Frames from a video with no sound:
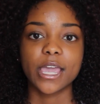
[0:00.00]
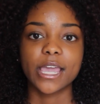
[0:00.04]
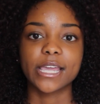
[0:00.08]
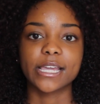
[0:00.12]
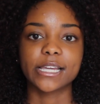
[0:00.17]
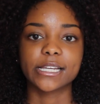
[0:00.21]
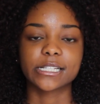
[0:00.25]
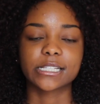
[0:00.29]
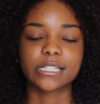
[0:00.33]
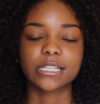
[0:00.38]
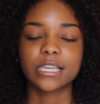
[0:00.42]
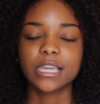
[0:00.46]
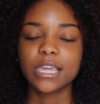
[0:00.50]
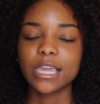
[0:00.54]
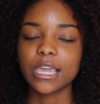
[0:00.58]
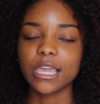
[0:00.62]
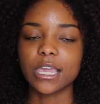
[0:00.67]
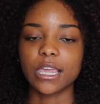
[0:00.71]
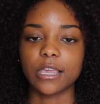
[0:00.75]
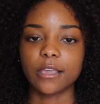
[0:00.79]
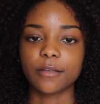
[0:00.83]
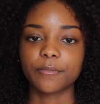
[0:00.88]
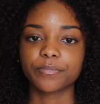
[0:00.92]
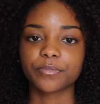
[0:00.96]
is
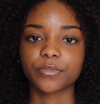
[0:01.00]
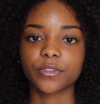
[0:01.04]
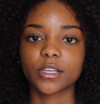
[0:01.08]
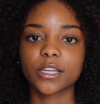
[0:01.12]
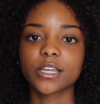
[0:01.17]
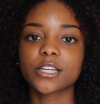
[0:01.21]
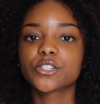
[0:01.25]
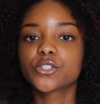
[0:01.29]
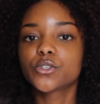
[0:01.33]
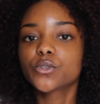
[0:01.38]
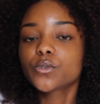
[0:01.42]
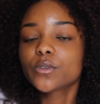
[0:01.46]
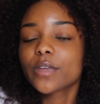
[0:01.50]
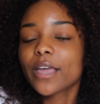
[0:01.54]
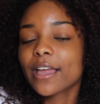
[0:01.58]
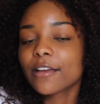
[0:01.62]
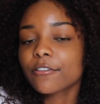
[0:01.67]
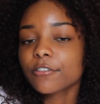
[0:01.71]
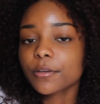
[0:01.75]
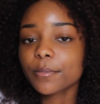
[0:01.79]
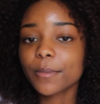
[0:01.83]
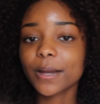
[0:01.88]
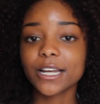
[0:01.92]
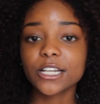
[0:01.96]
key, because
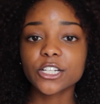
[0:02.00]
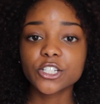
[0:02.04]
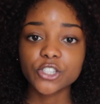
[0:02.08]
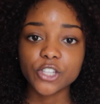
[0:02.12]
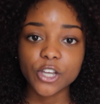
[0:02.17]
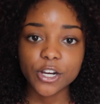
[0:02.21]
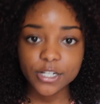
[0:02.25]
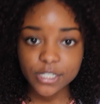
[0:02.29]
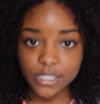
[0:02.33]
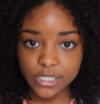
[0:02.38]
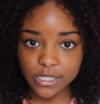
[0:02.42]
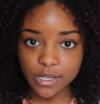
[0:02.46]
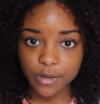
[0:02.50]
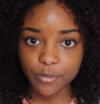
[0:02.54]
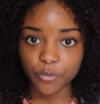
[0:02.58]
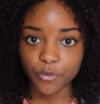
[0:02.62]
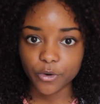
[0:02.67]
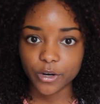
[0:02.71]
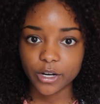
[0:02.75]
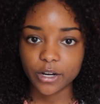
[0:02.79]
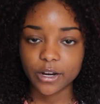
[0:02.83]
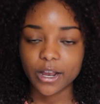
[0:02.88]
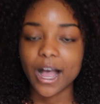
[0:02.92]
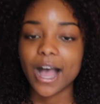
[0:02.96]
everybody starts
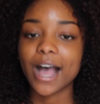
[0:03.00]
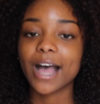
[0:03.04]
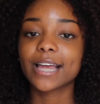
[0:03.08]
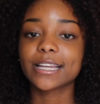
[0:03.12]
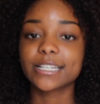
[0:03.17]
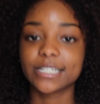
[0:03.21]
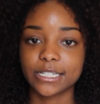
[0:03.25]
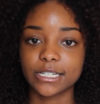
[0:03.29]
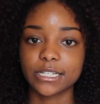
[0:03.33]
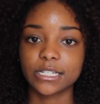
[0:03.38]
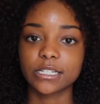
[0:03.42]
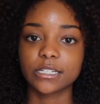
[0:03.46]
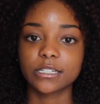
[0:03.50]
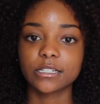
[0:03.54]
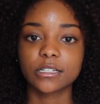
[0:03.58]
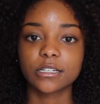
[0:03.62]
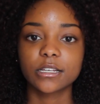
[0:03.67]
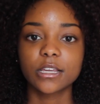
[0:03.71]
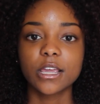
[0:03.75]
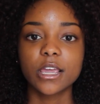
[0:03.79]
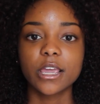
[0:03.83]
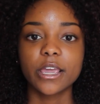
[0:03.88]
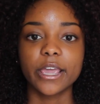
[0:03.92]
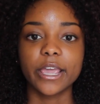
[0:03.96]
somewhere. I did,
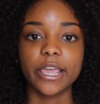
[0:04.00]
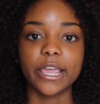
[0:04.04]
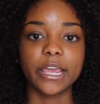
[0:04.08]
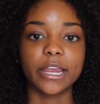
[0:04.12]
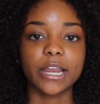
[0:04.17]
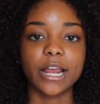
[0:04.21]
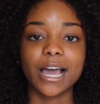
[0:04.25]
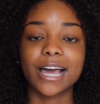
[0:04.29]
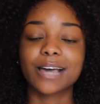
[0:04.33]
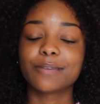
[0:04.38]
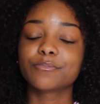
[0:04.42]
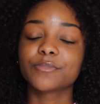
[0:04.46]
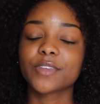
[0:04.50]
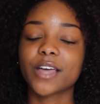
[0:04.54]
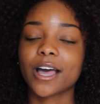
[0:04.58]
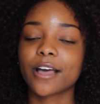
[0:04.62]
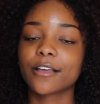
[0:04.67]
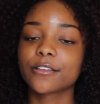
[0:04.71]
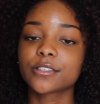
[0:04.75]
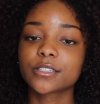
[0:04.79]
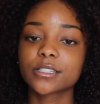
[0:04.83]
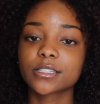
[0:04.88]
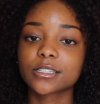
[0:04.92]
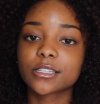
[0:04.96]
and
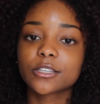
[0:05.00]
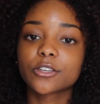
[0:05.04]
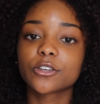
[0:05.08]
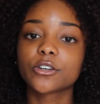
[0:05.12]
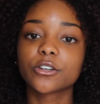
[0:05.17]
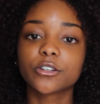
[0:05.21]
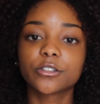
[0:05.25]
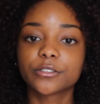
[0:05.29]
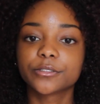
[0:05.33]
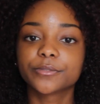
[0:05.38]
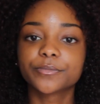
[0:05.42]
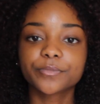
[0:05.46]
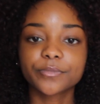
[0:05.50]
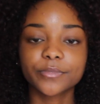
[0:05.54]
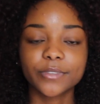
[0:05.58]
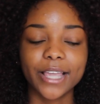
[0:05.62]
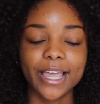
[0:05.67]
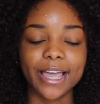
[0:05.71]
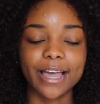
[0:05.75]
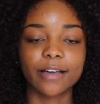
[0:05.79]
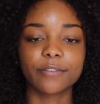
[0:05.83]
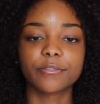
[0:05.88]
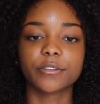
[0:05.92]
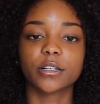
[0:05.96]
I still
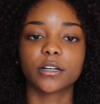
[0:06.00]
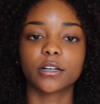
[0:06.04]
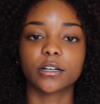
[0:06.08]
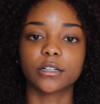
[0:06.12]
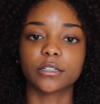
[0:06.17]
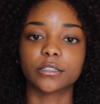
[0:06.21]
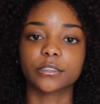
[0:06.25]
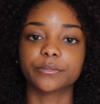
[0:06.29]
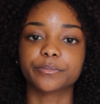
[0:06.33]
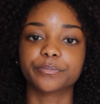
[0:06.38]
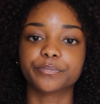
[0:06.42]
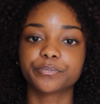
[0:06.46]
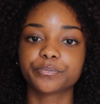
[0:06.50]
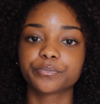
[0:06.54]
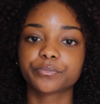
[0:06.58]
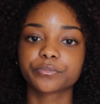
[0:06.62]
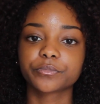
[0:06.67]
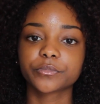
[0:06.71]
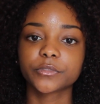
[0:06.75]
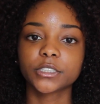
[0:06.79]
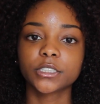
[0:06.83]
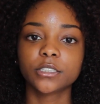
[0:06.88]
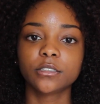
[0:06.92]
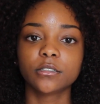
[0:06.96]
have a
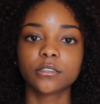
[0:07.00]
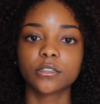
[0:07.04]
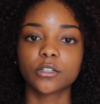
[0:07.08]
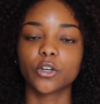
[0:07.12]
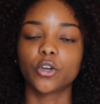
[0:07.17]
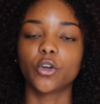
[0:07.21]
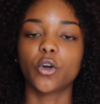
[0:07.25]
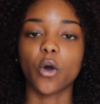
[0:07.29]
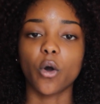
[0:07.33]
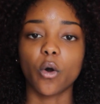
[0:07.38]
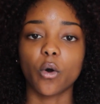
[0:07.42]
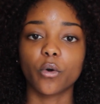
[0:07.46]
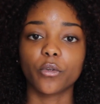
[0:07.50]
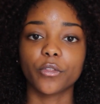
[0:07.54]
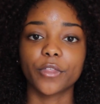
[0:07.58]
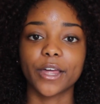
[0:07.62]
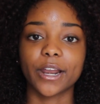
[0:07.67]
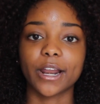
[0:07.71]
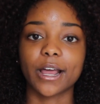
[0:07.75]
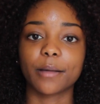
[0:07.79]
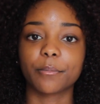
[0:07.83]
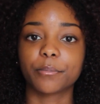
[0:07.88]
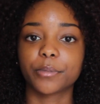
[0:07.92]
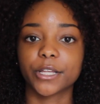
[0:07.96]
goal
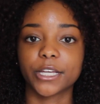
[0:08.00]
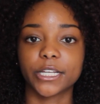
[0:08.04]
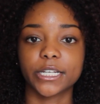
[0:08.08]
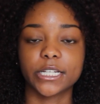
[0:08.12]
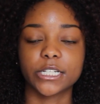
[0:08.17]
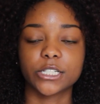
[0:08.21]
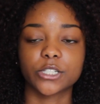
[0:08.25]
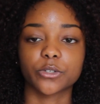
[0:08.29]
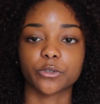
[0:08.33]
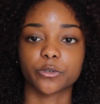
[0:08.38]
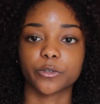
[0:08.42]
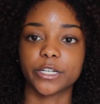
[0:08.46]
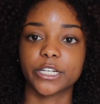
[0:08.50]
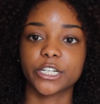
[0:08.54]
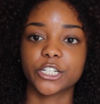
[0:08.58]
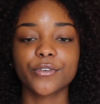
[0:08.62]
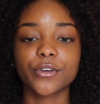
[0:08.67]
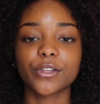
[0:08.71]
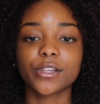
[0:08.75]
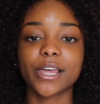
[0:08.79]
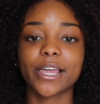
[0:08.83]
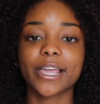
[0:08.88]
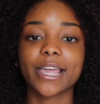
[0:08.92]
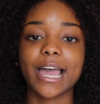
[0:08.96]
that I'm planning to reach.
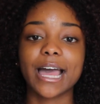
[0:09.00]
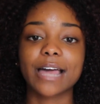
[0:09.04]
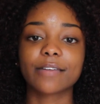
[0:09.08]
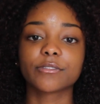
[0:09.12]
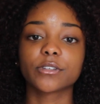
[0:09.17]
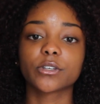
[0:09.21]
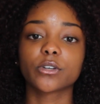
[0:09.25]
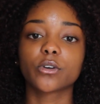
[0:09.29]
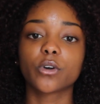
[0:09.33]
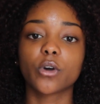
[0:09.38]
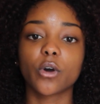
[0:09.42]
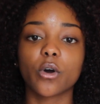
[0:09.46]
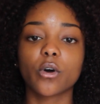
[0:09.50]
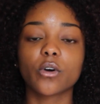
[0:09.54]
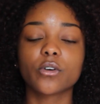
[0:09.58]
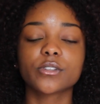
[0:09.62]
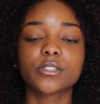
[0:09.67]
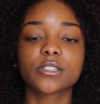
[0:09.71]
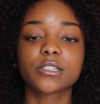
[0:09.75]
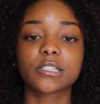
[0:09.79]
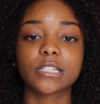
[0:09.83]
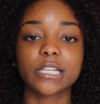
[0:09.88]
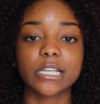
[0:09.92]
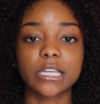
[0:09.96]
But like having a goal,
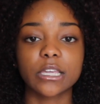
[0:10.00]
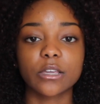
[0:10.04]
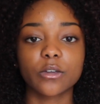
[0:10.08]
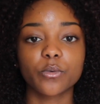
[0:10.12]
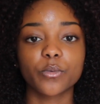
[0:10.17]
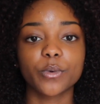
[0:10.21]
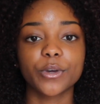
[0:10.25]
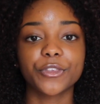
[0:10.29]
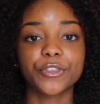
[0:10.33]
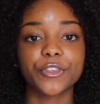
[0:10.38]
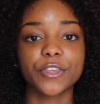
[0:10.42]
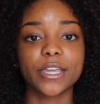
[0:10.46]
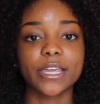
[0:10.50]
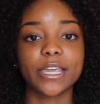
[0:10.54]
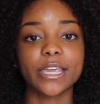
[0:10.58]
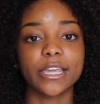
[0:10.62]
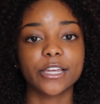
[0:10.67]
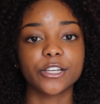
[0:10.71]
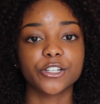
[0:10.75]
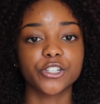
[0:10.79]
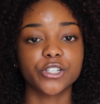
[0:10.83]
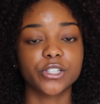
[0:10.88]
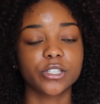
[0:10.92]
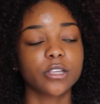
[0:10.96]
sticking with
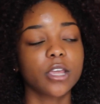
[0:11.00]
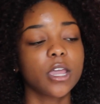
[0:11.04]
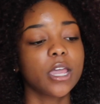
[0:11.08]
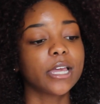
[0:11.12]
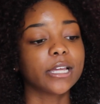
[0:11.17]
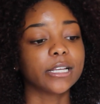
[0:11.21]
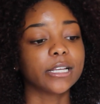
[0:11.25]
it, and just